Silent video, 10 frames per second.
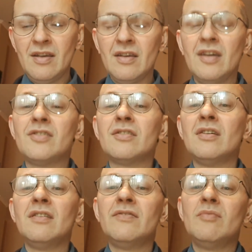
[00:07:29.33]
is
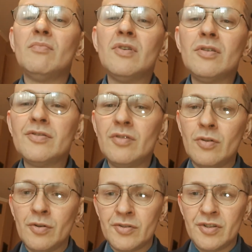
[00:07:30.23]
even more
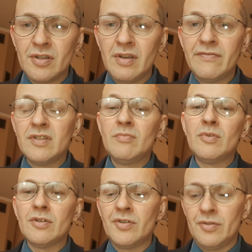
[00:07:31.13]

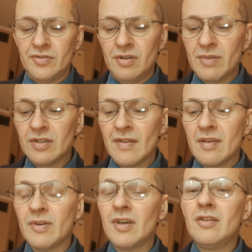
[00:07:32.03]
naughty,
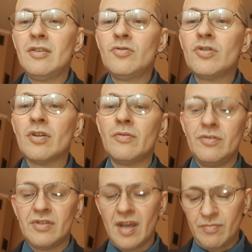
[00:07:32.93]
but I need to show
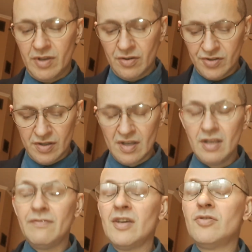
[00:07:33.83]
you that, because
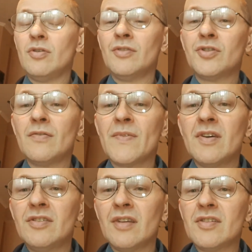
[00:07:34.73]
if I don't,
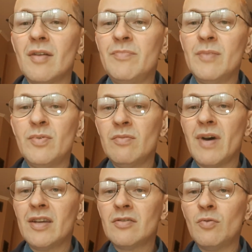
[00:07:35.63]
then some people
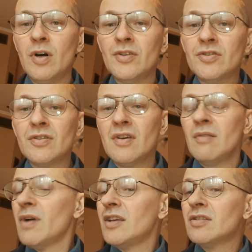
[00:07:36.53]
might
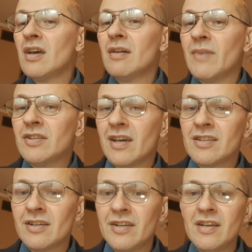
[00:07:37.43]

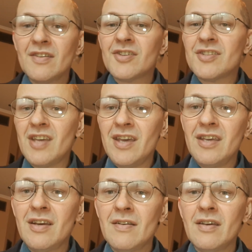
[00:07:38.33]
actually
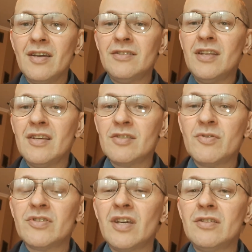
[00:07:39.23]
say things
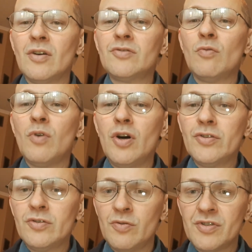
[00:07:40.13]
which they don't
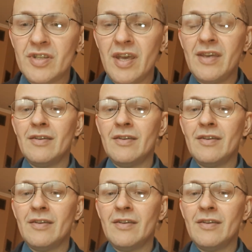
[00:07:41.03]
want to say.